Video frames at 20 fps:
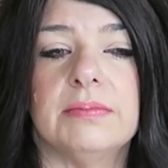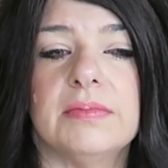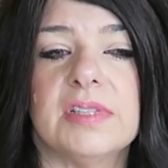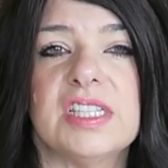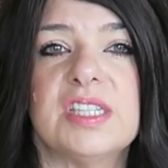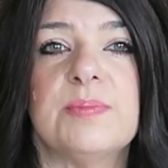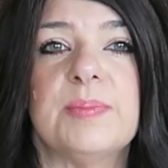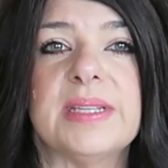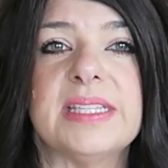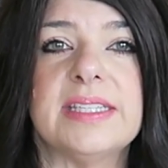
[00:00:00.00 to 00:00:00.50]

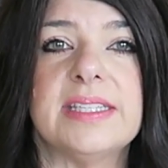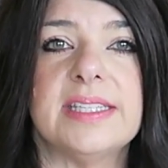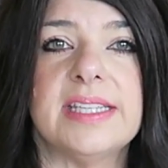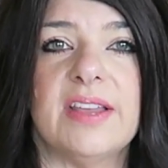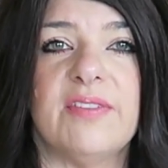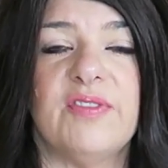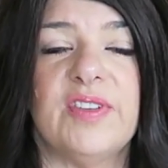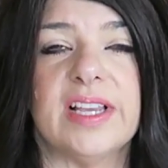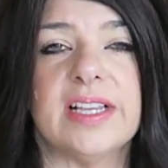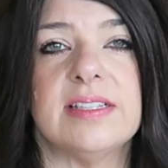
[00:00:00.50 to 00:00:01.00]

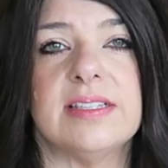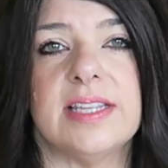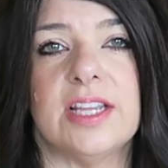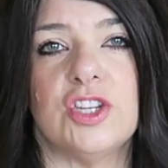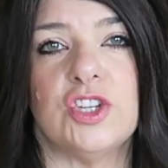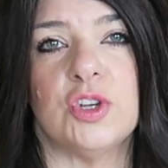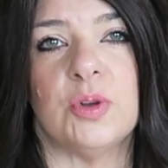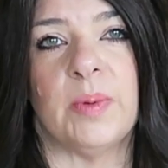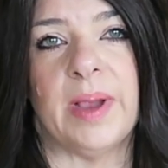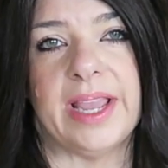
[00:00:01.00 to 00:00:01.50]
specific
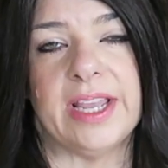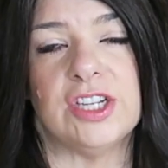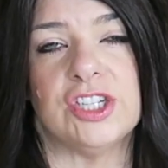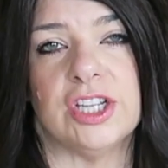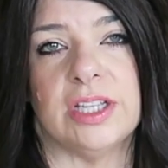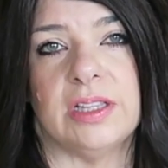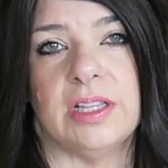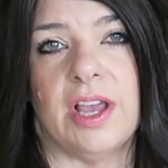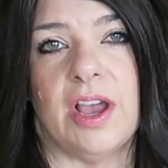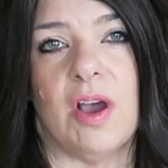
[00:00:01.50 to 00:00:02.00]

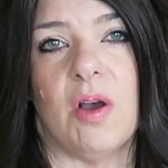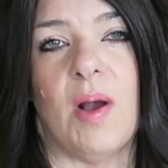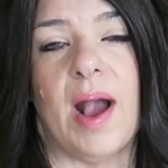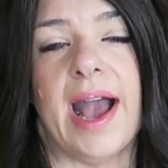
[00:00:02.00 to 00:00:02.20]
situation though.